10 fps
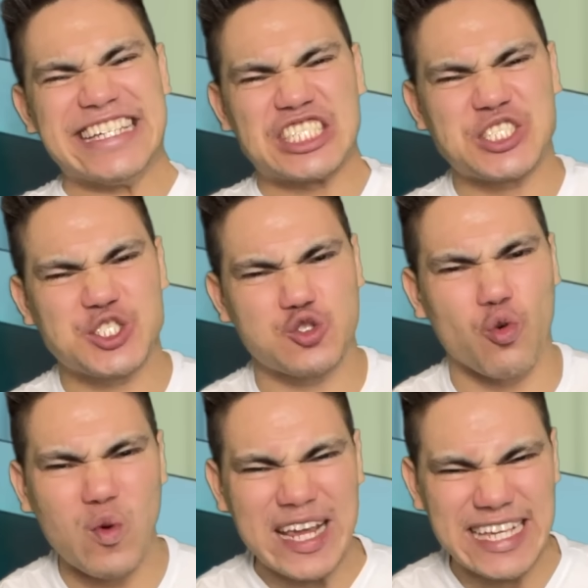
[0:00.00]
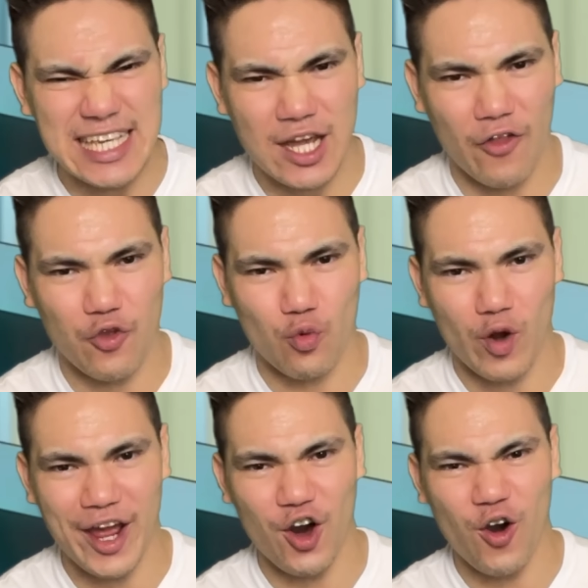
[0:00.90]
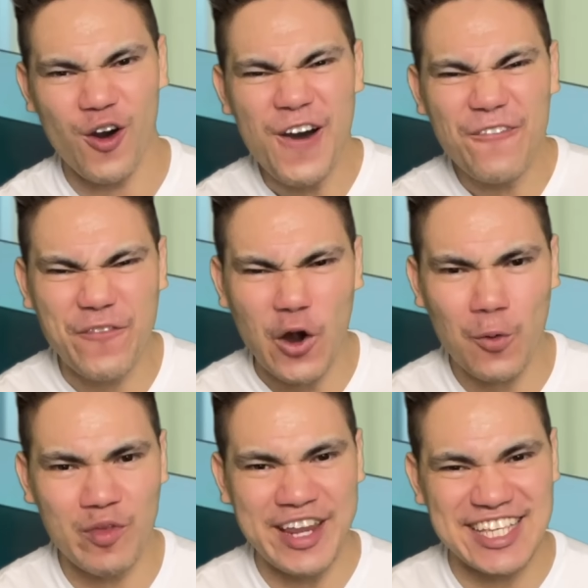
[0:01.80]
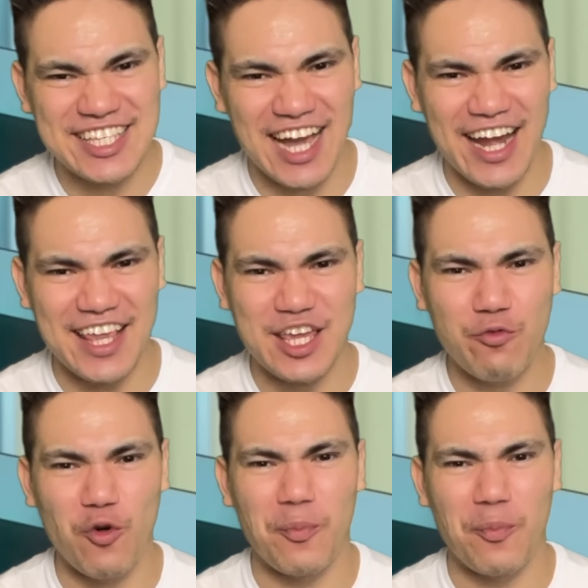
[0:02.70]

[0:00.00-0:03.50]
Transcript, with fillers: is squeezing on the rail firmly deciding he will